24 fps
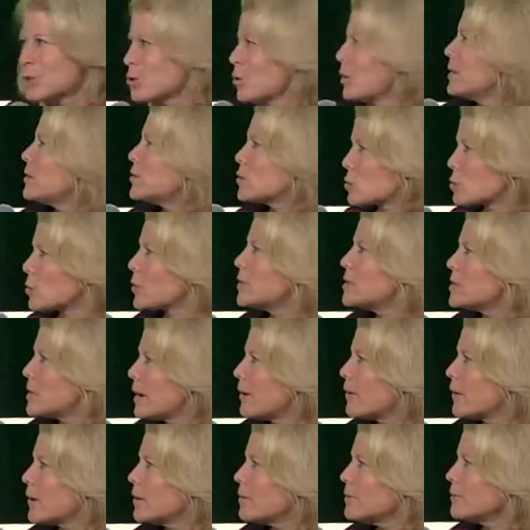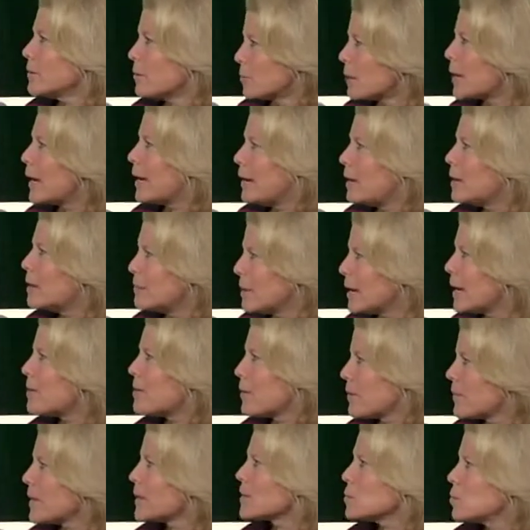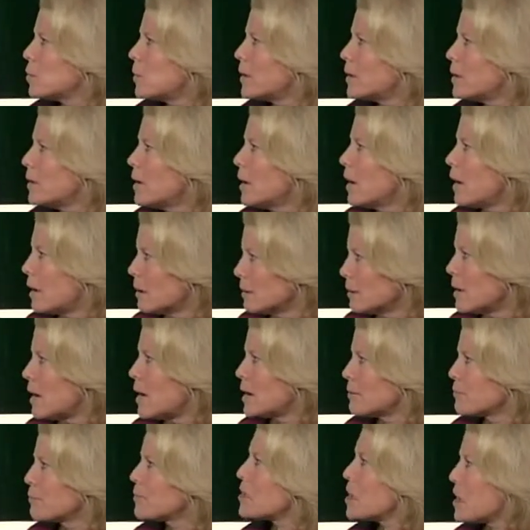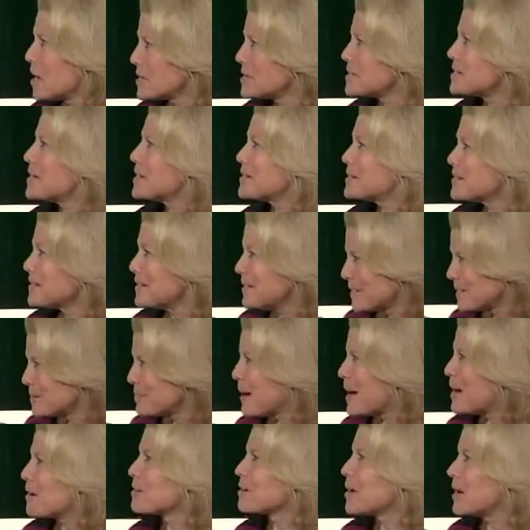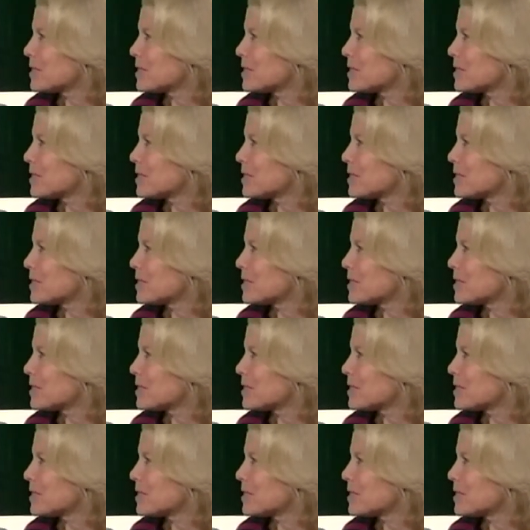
great storytelling, right? I mean, I think that's what a lot of content is about,